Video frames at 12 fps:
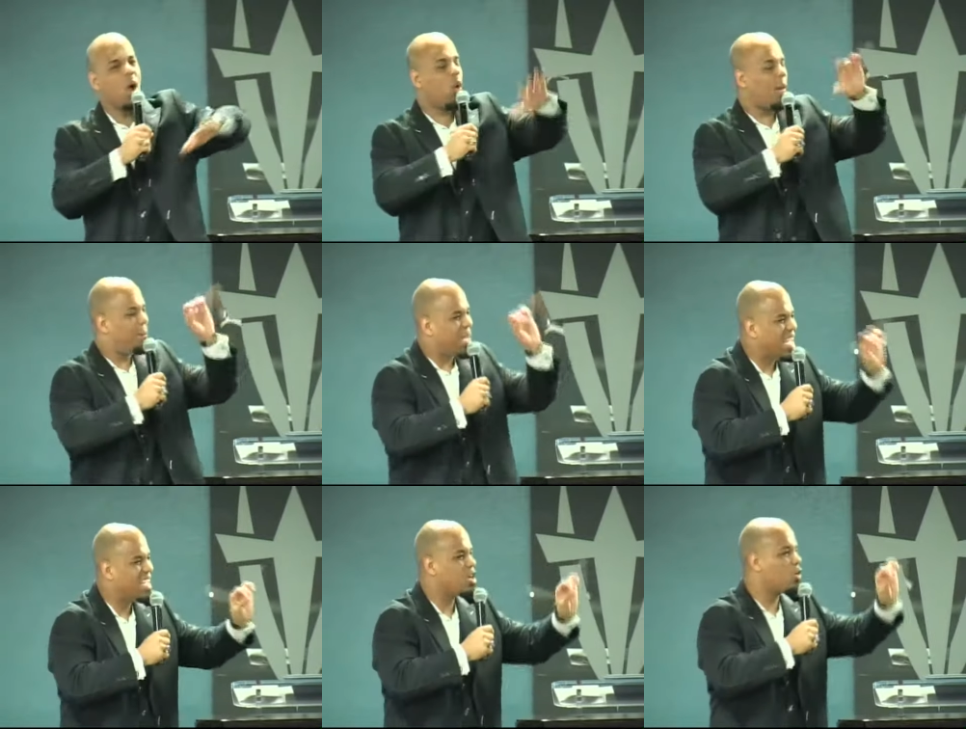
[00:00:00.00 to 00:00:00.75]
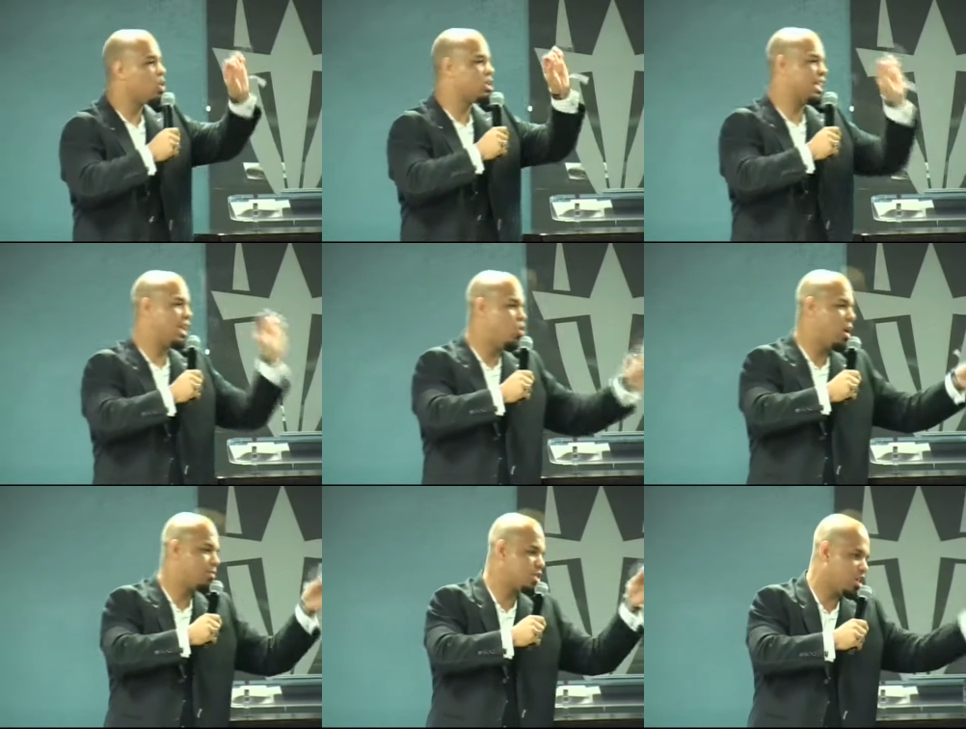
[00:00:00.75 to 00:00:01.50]
where Peter was
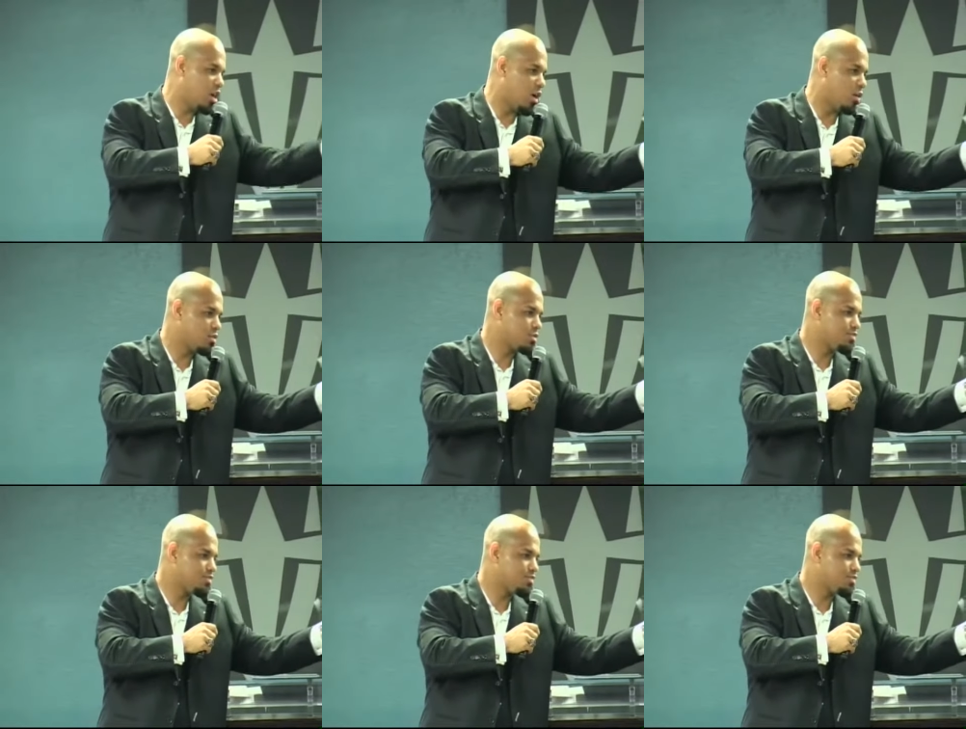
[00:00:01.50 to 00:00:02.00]
equipped to go.